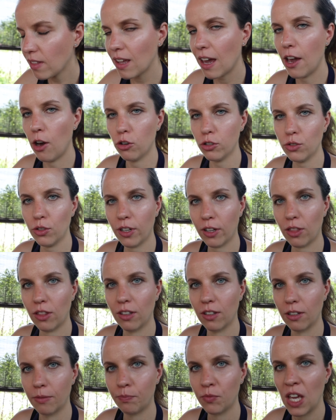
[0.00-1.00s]
I also got
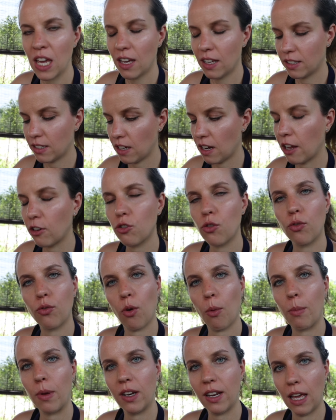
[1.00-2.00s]
the cilantro
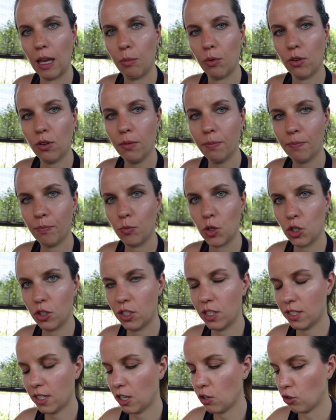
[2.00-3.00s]
from a neighbor because
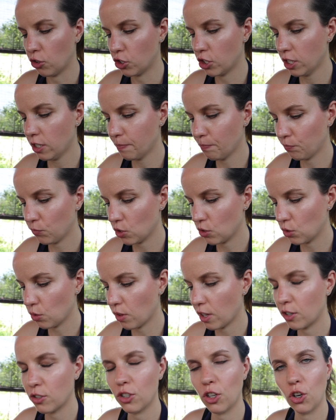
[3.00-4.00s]
he's allergic. So
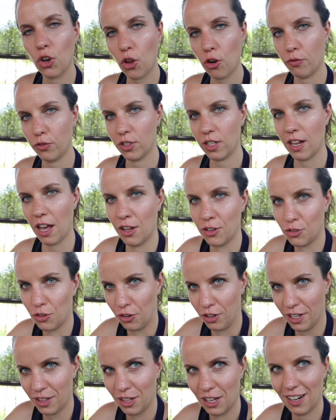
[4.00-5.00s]
there's a lot of
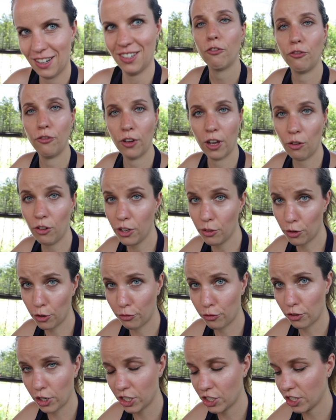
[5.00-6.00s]
cilantro in there. Very
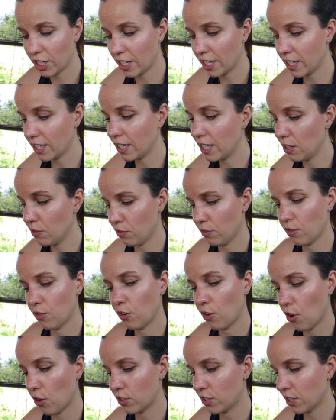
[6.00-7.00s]
refreshing, even
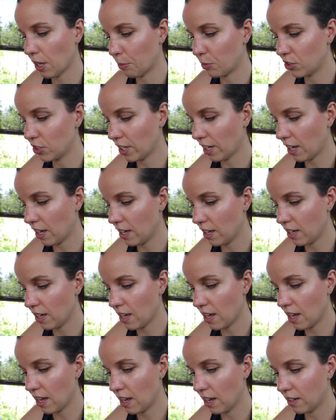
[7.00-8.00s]
on a hot summer day,
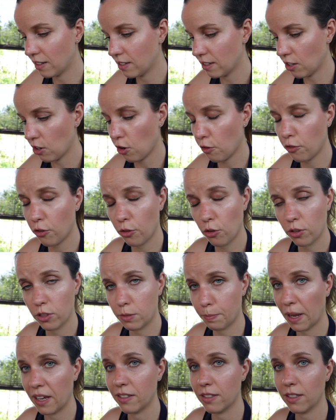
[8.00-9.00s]
and a lot of
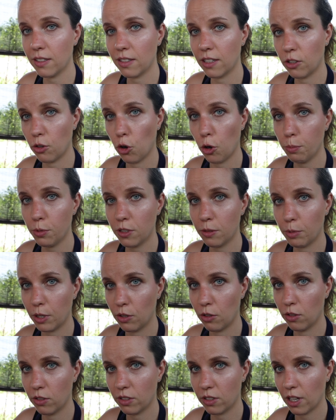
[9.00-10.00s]
spices and herbs
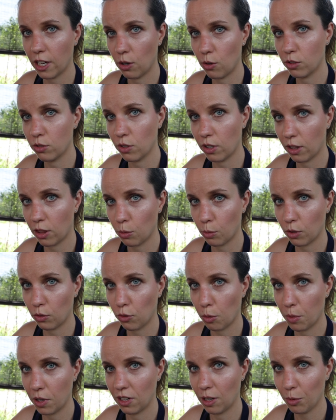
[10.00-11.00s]
because I also got the ones
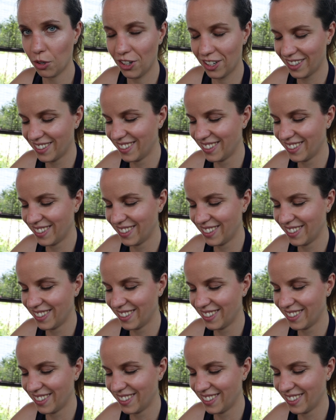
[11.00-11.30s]
from my neighbor.